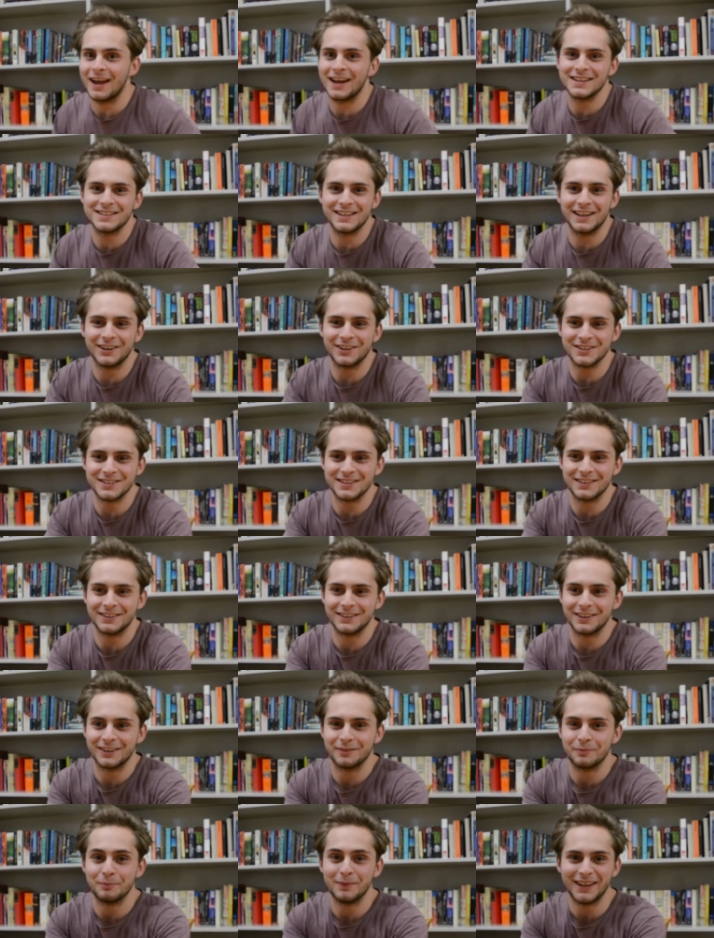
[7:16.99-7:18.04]
Hey St.
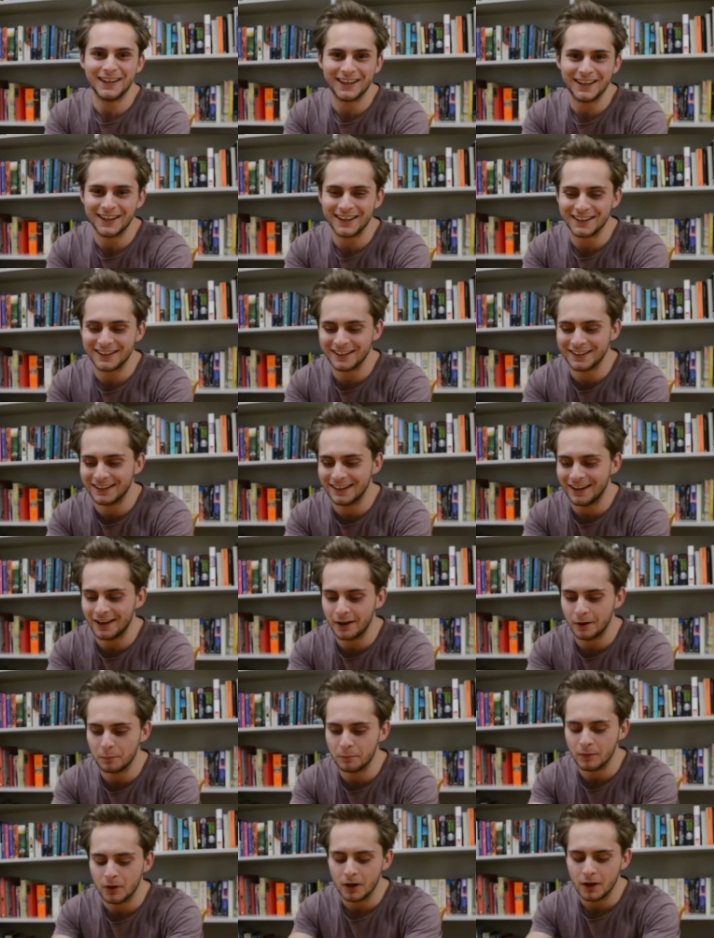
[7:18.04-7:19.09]
Ursula, me again.
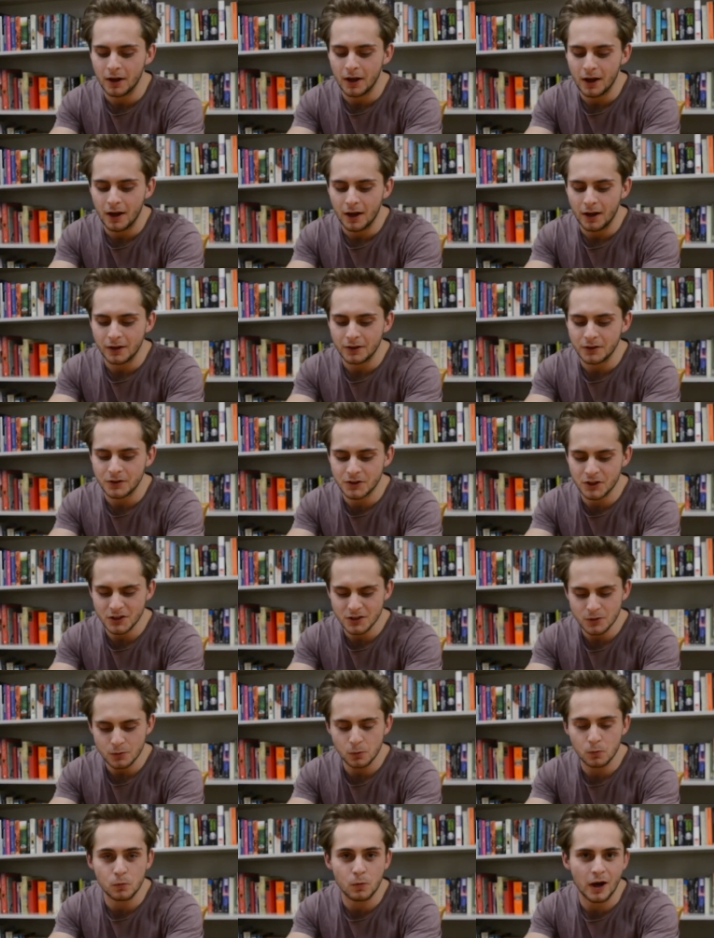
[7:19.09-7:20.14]
Um,
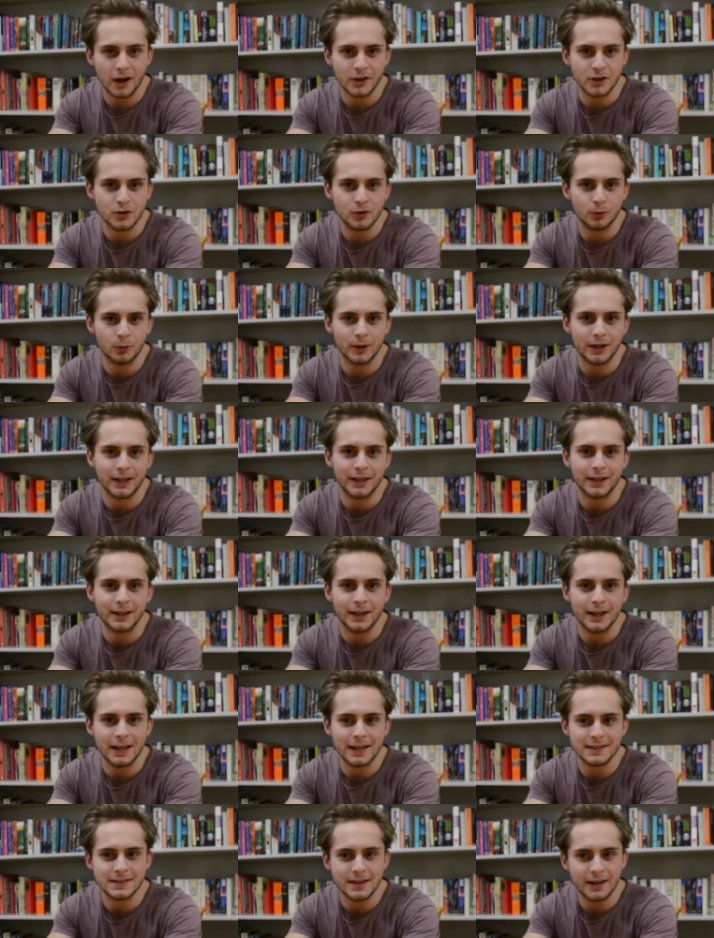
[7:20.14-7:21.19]
just wondering,
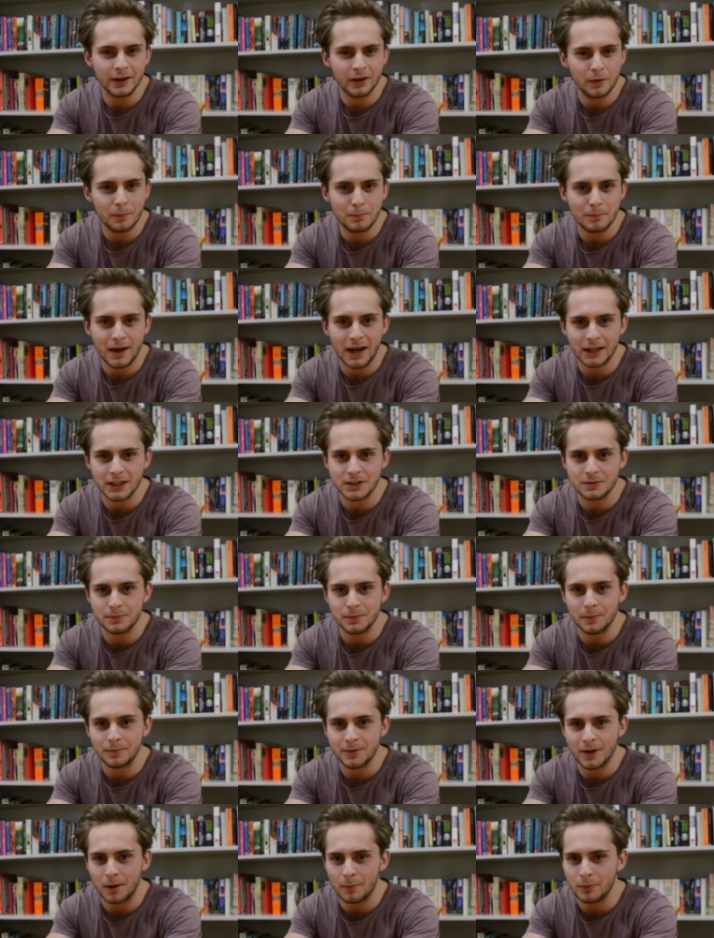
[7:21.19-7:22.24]
is there a
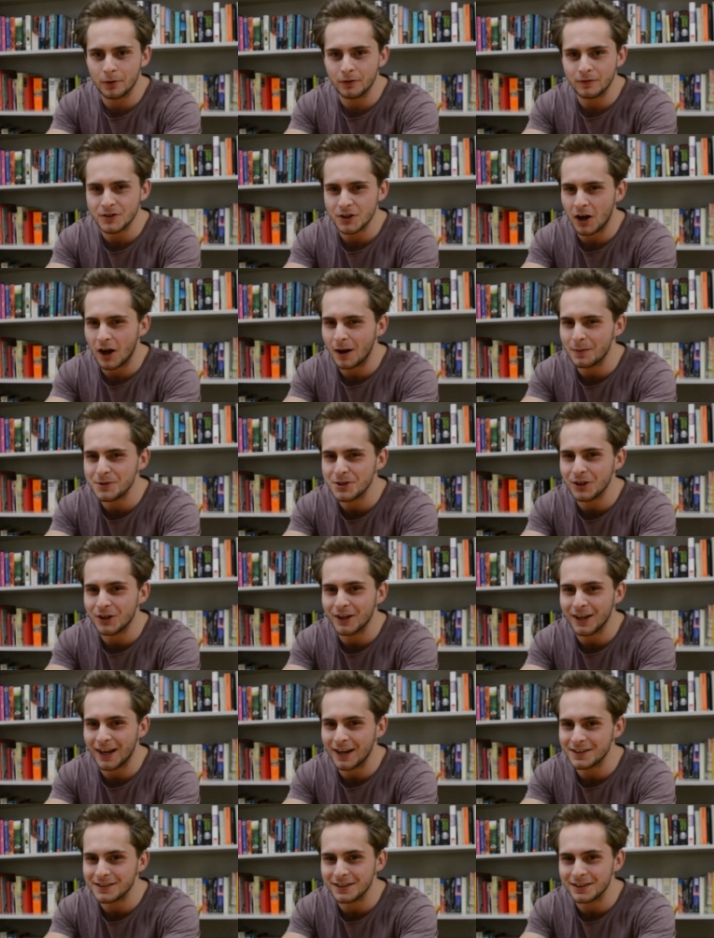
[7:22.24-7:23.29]
maximum number of times you
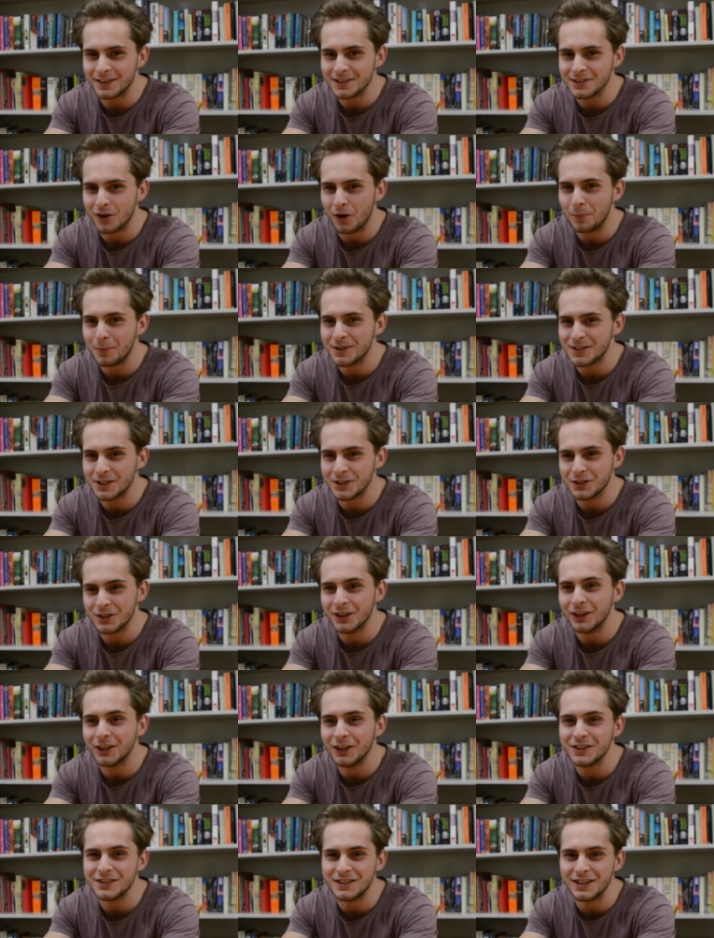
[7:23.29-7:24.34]
can enter this competition
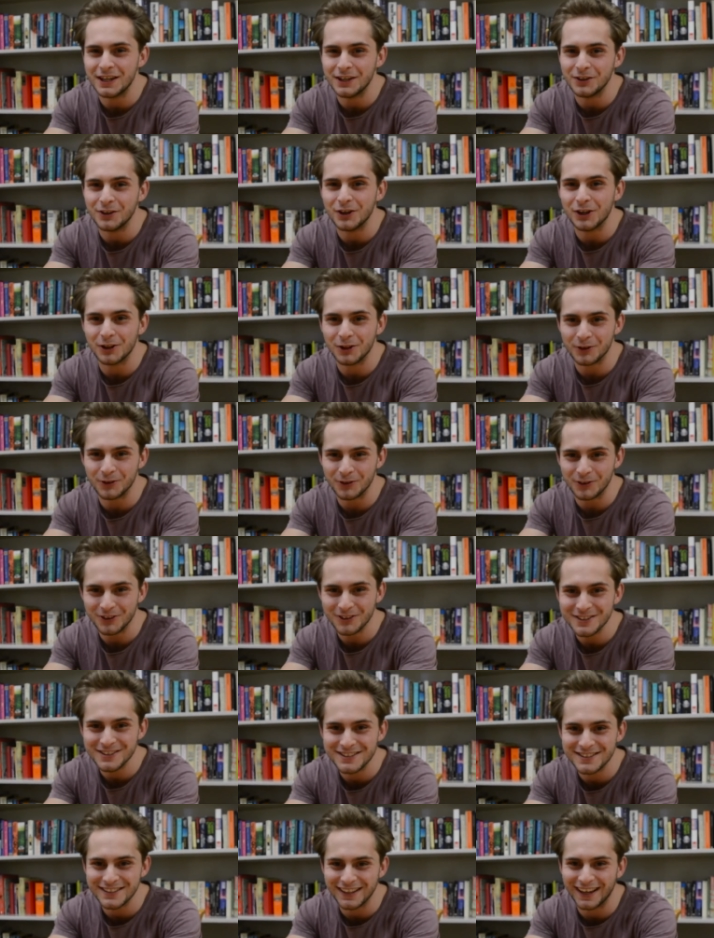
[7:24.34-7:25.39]
and continue to lose?